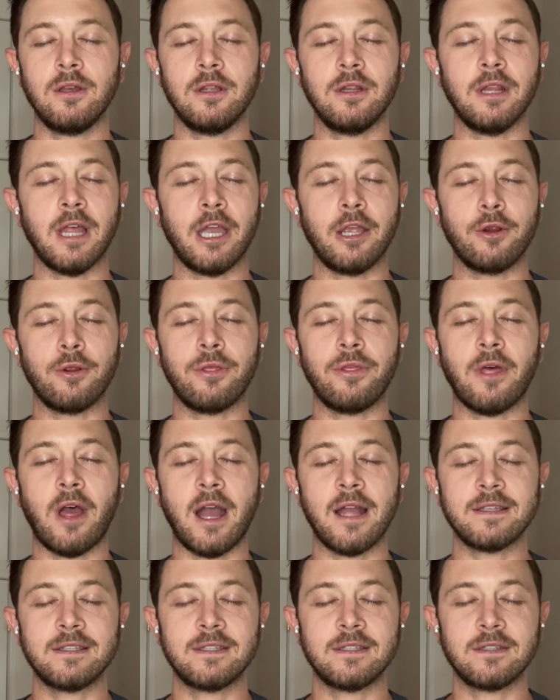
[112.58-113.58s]
Let your
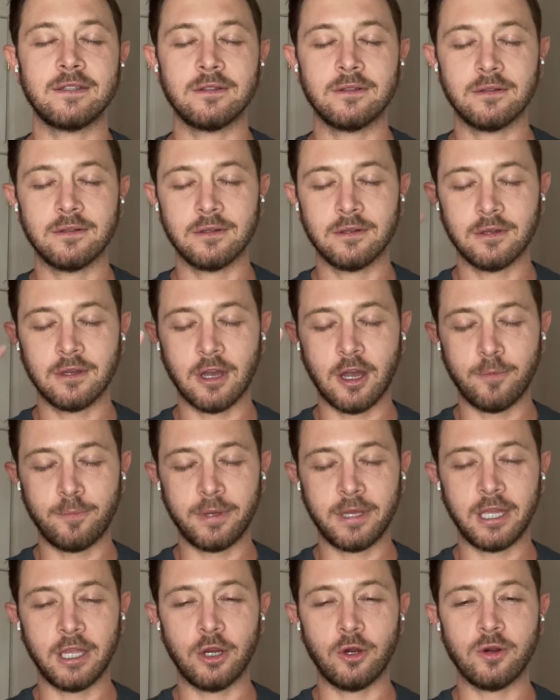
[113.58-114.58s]
thoughts
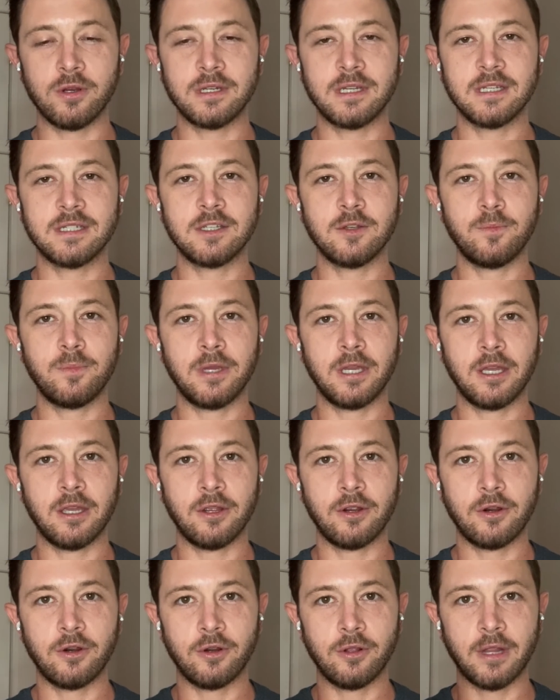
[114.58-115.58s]
appear and
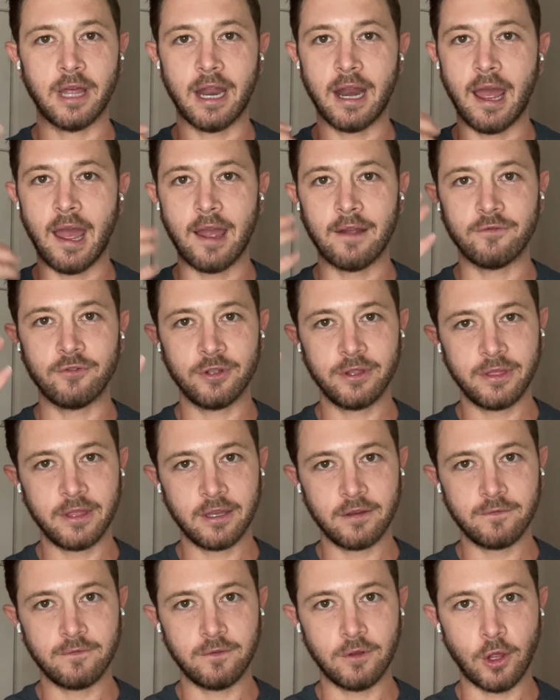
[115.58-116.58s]
disappear. Let
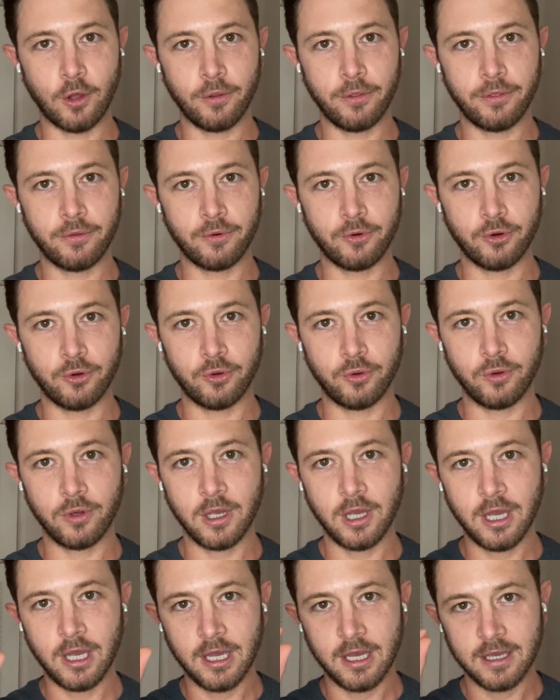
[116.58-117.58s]
everything flow through.
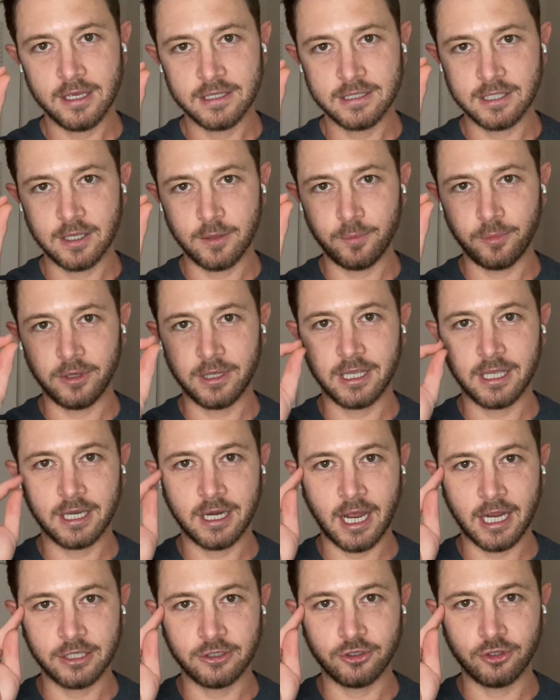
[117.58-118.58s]
Simply
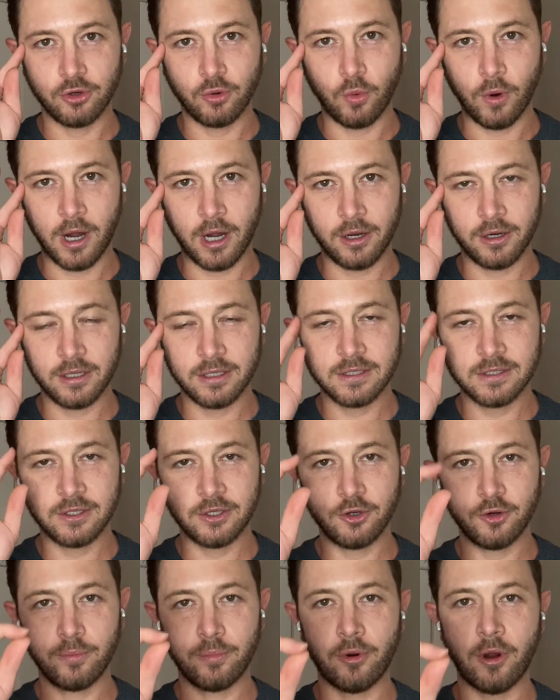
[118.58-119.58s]
connect your awareness to
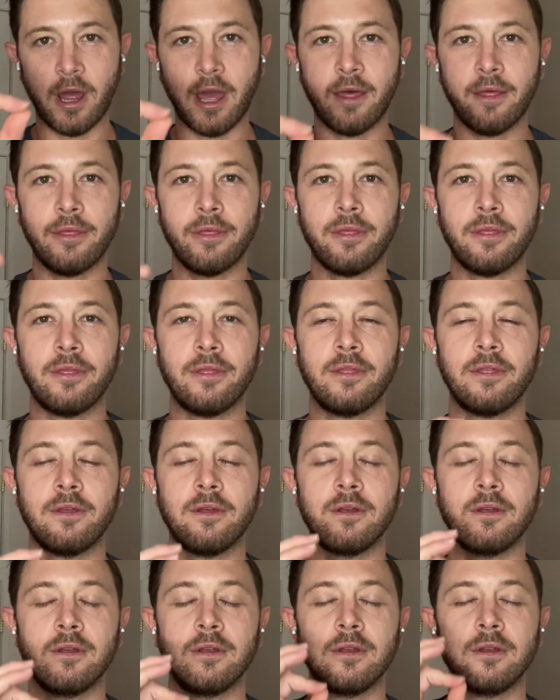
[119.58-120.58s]
your breath.
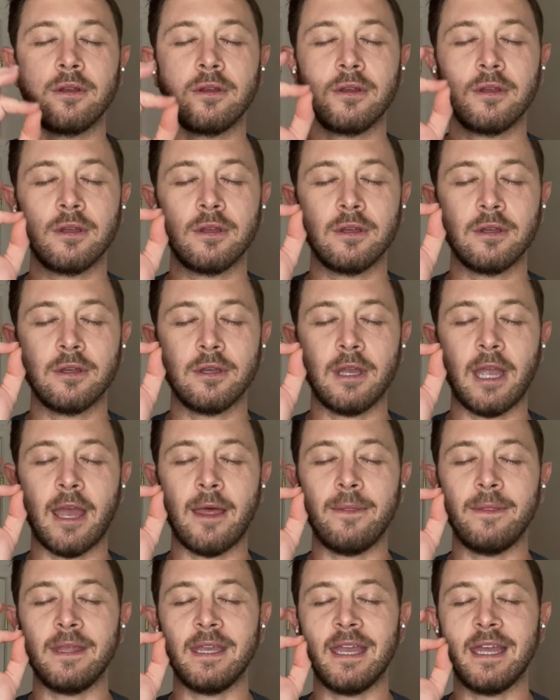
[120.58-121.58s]

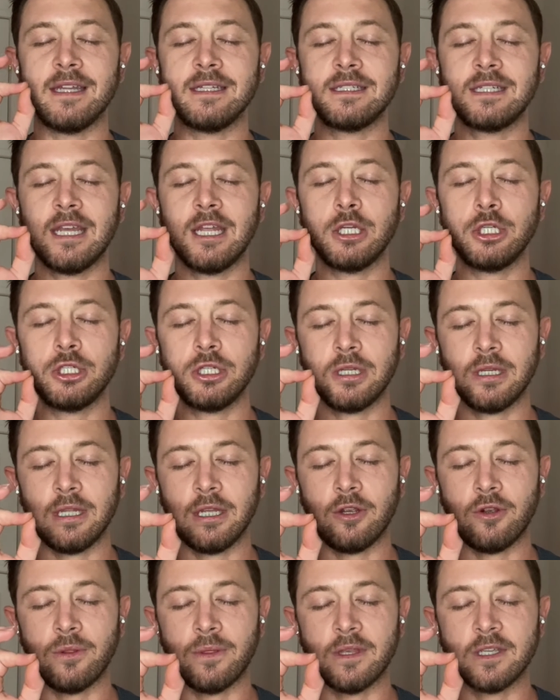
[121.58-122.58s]
And the intention
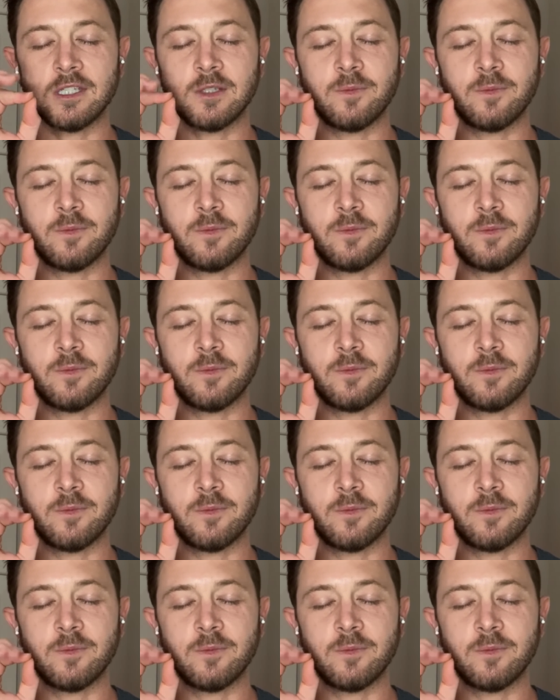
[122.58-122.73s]
here in this